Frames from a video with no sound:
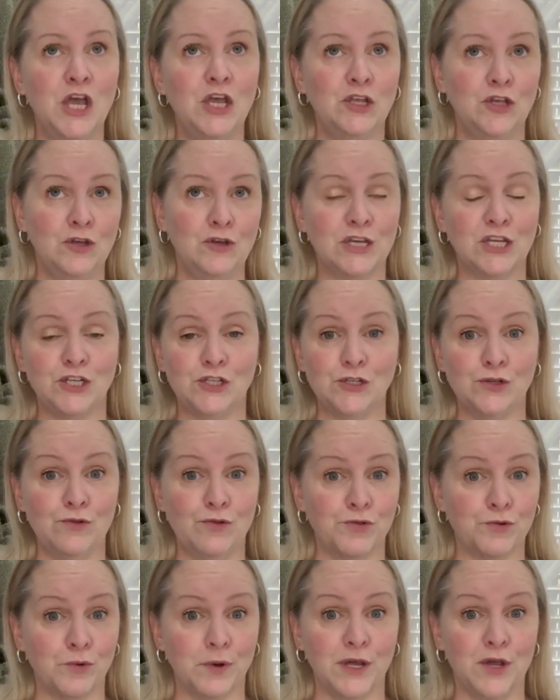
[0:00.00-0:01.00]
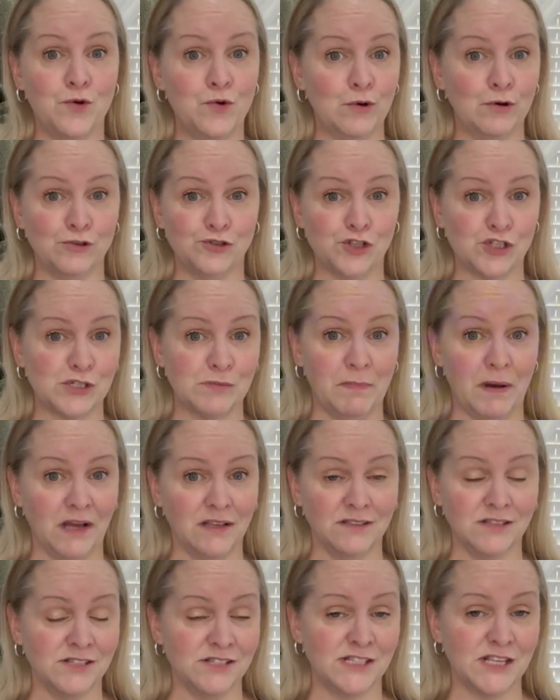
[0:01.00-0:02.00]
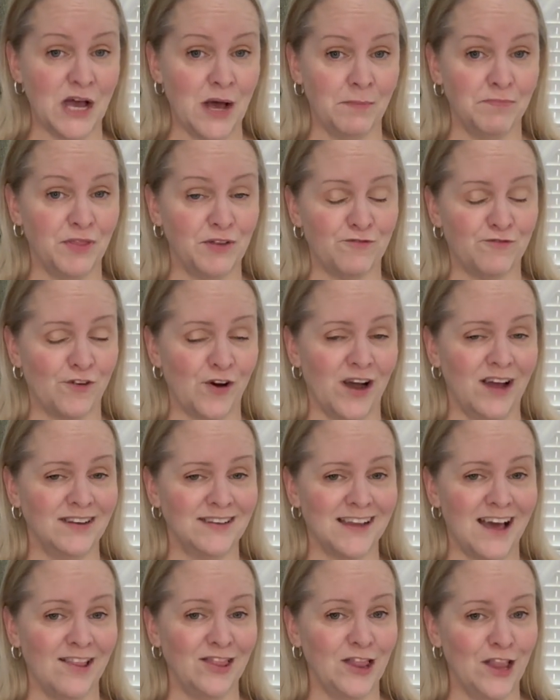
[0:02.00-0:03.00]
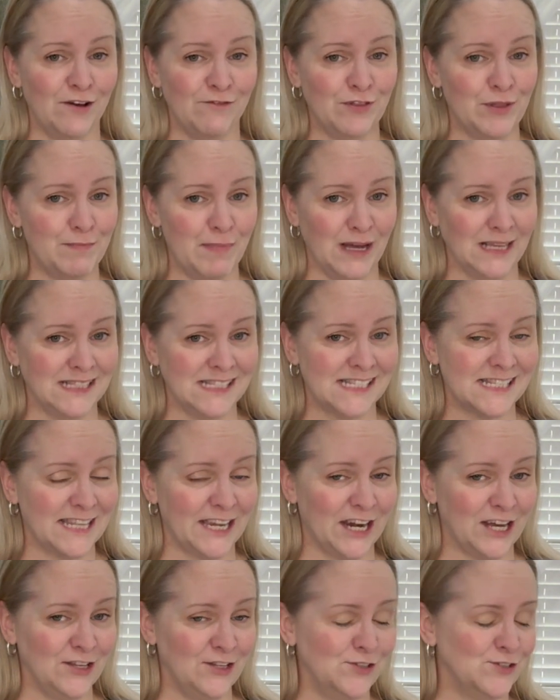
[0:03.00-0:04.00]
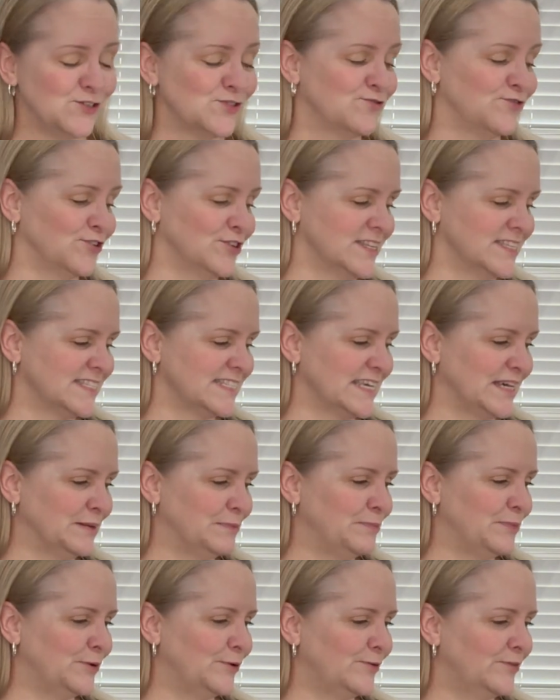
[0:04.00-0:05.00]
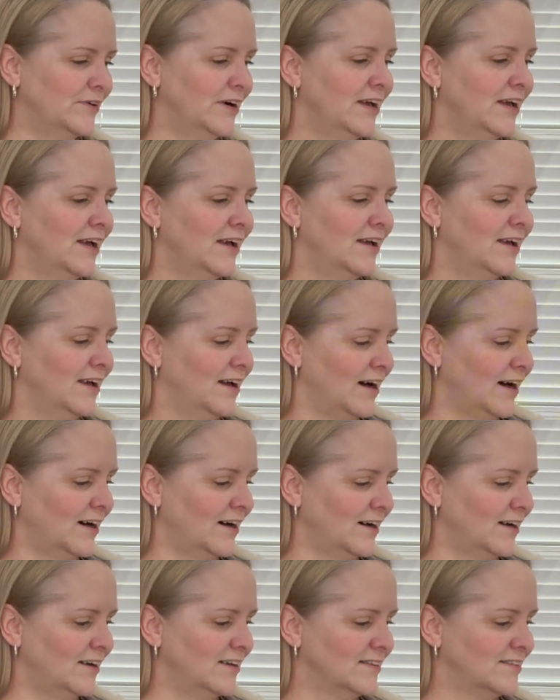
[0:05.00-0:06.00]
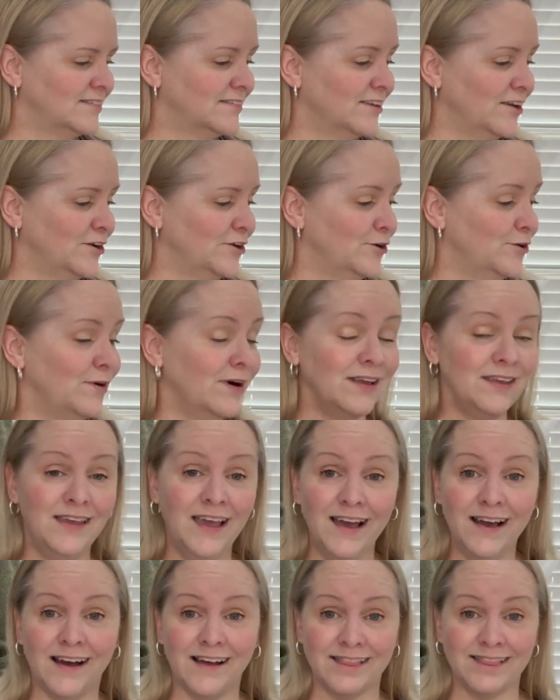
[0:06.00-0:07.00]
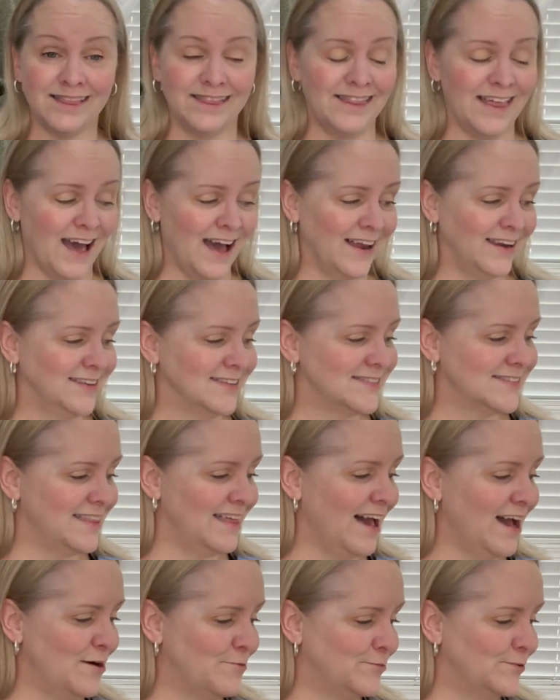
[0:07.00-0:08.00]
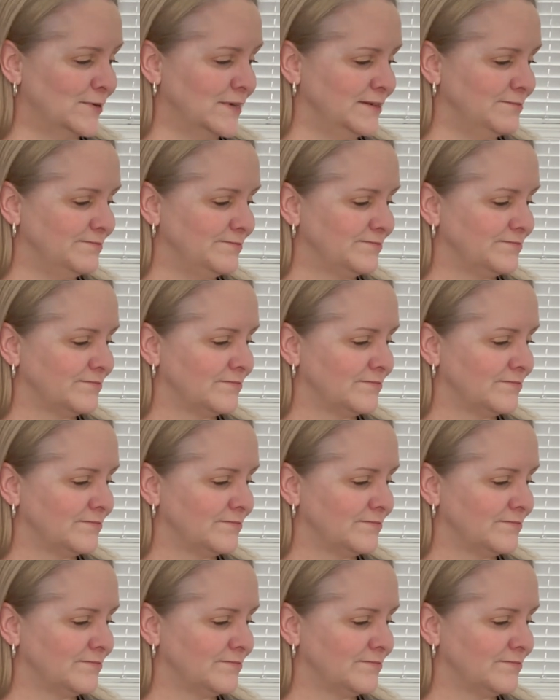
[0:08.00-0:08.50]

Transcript: You can do 3 gorgeous buttons up the front. I love the buttons that I used for the sample. So yeah, that is that one.